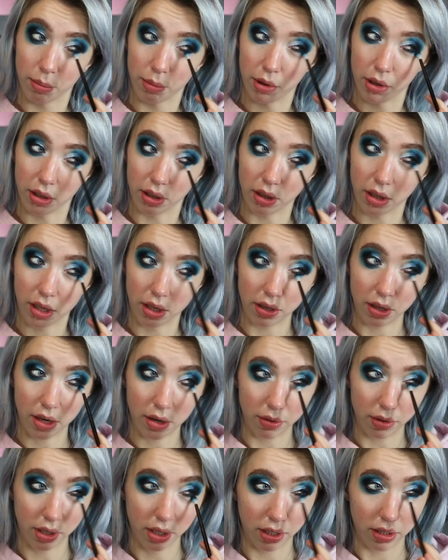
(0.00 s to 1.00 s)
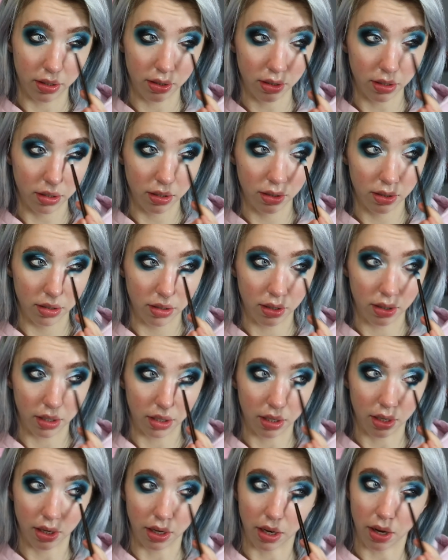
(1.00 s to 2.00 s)
putting that down here.
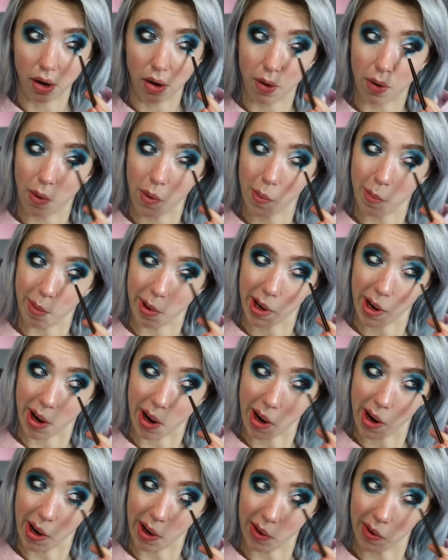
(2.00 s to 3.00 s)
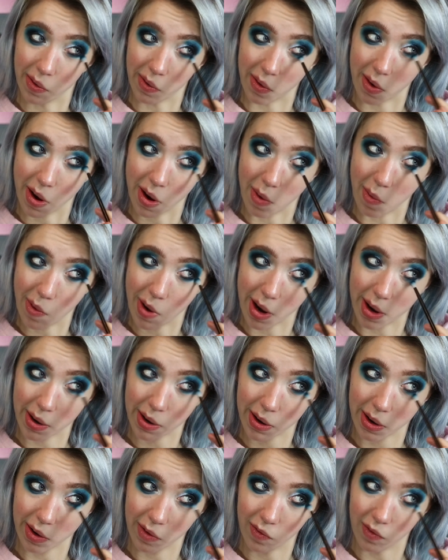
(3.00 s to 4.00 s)
And I hope my eye does not
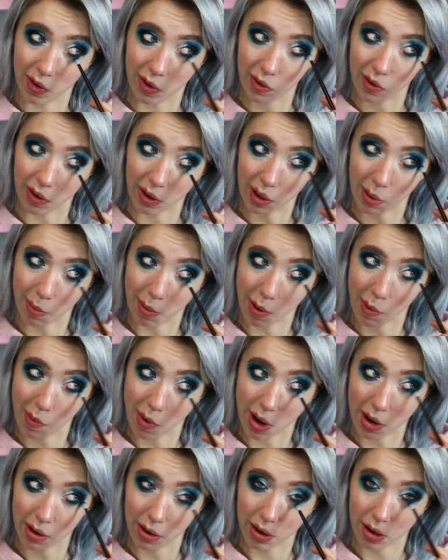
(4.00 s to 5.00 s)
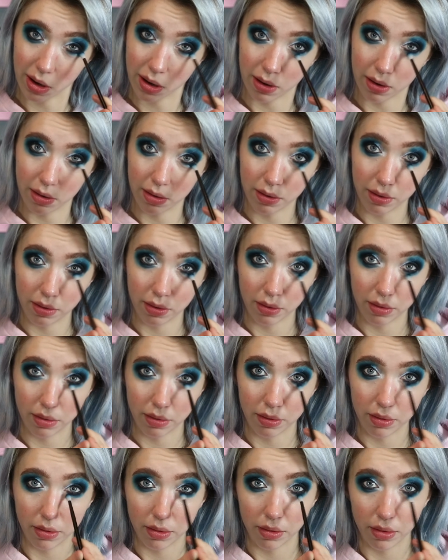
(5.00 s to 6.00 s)
water. It feels like it might water.
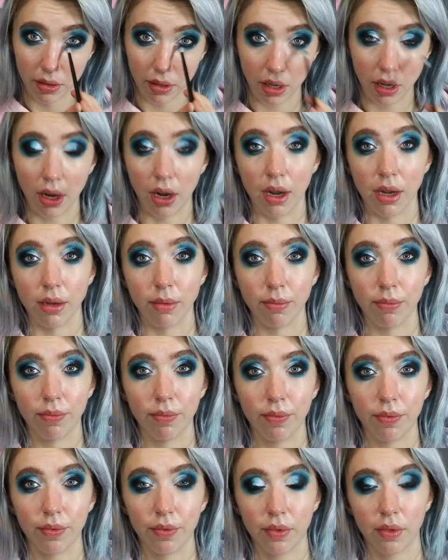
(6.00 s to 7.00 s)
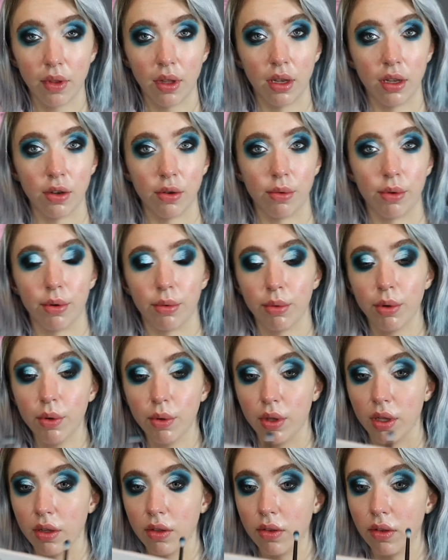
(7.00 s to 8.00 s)
I don't want to
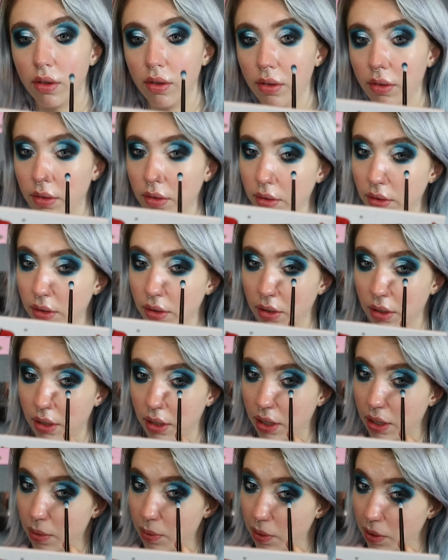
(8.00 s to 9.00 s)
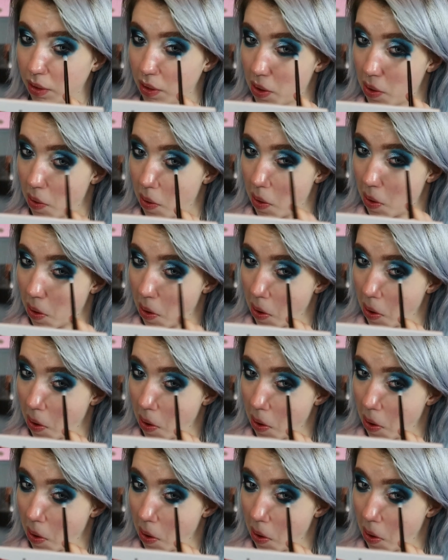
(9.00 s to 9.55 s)
ruin this. I really don't.